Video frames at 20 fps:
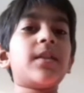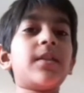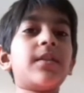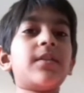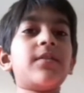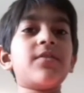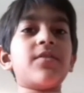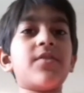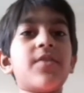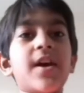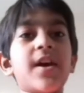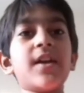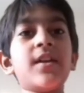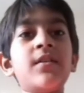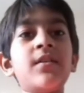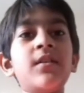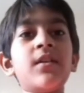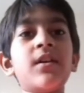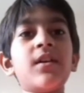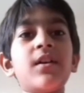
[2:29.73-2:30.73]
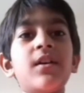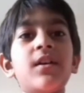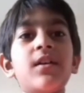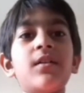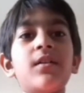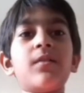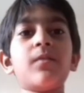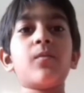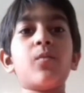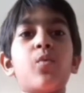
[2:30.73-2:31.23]
Then
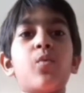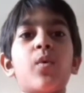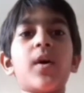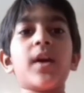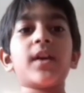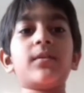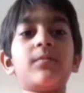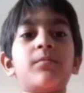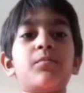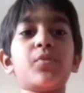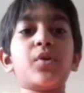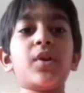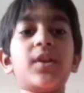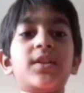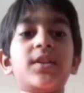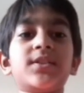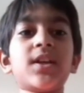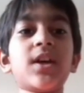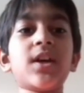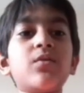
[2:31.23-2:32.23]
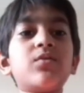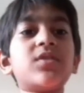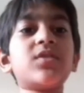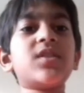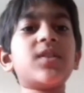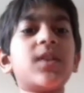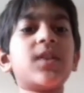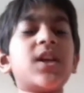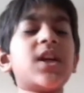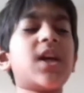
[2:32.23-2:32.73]
white brings
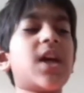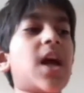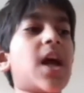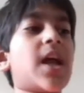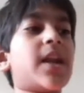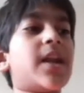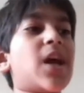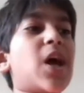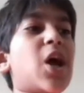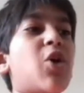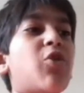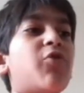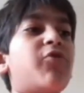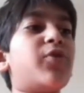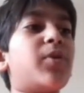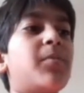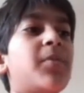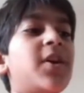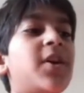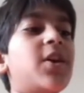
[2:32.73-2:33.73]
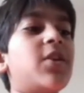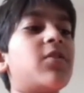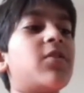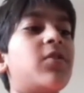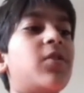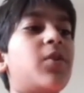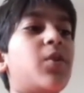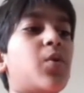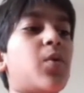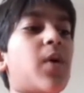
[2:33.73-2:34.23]
out. Now from
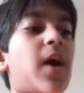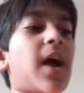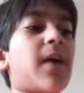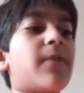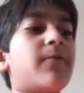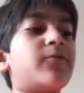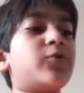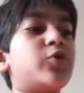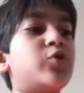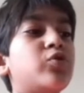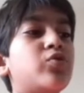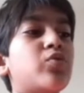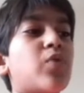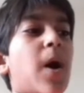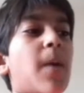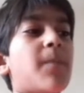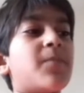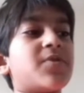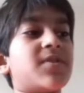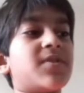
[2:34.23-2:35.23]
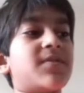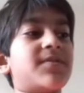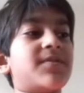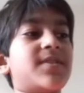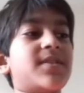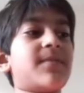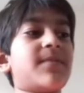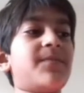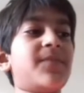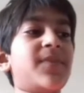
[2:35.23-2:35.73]
here you have 2
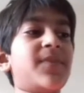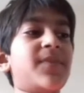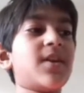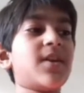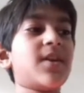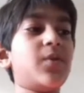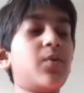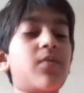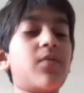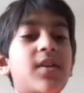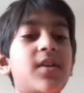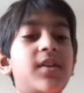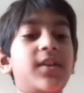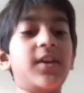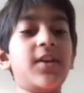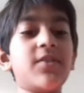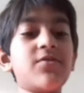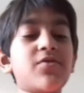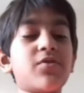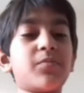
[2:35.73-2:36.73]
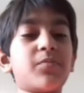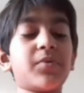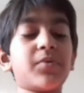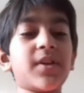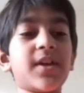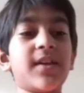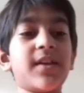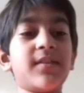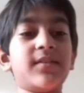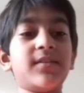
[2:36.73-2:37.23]
options. You can either
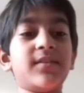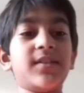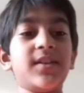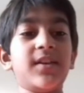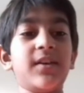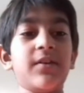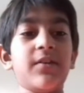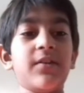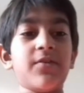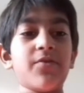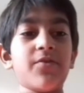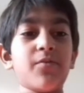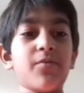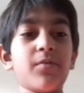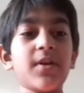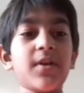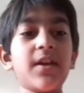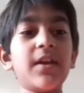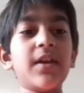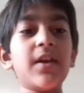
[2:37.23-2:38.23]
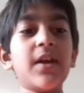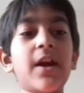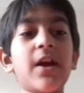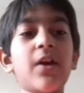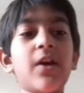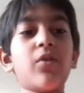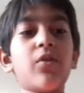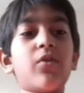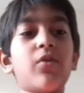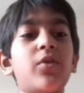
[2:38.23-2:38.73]
play d3
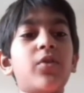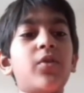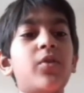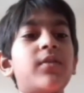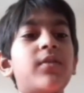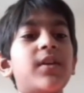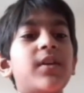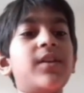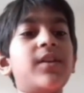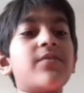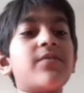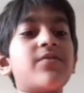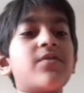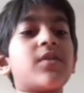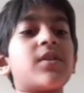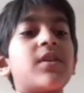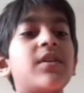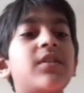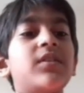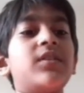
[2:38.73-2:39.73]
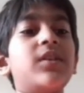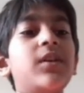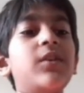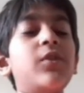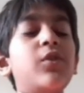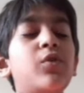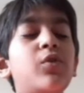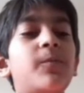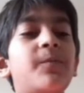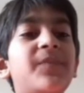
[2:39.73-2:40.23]
or you can either
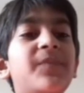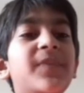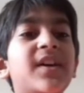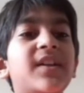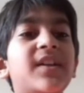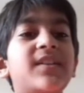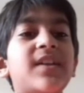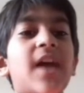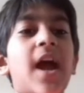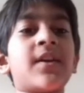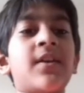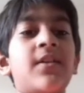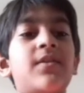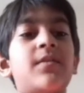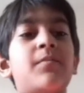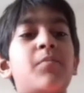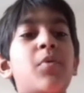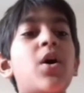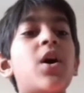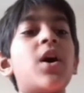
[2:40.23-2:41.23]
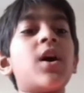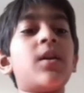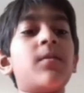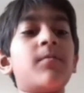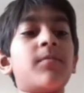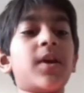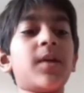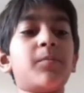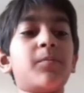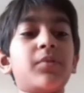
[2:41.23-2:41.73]
continue attacking the
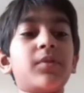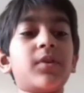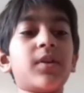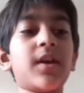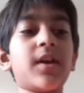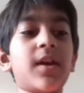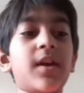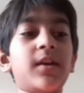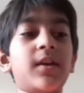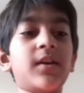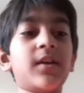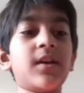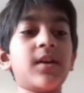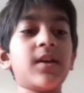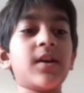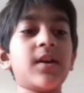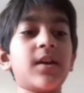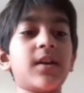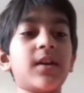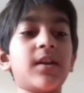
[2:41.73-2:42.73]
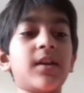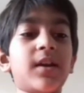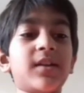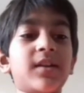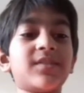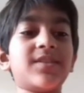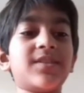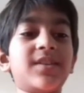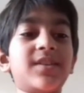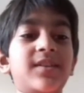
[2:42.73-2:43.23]
pawn by playing
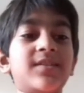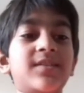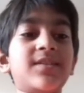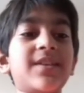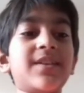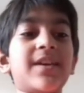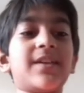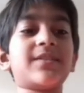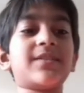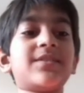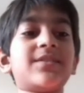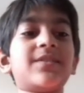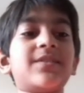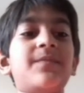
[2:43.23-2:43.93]
knight c6.